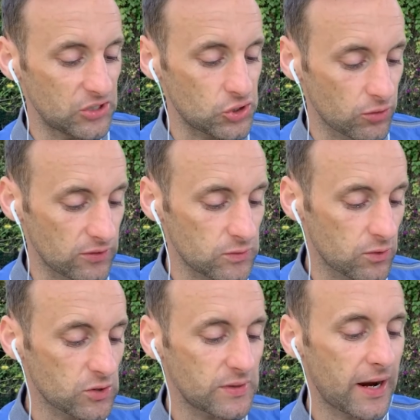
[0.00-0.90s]
Insurance
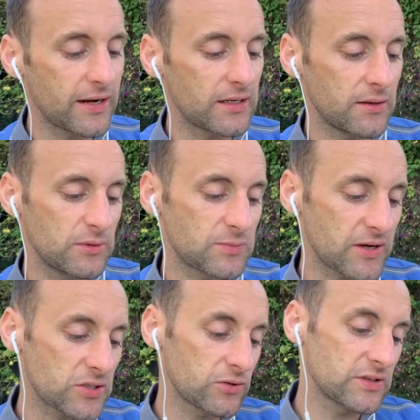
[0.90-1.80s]
Works, we
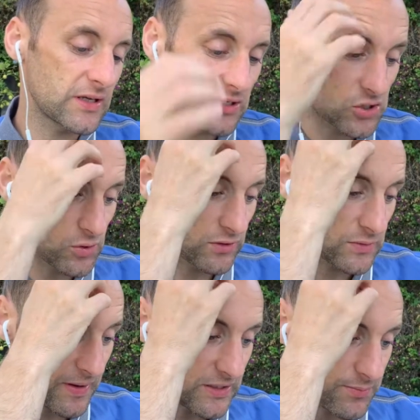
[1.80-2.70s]
specialised in
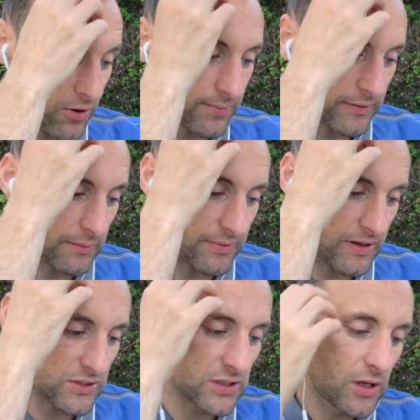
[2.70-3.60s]
insurance-based property
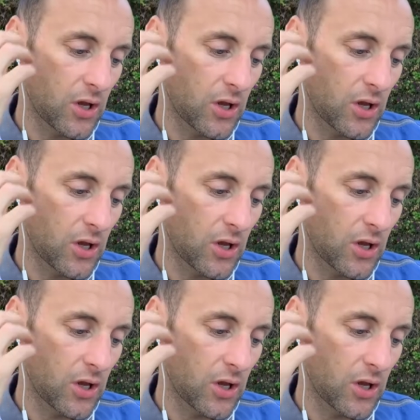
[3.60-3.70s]
repairs.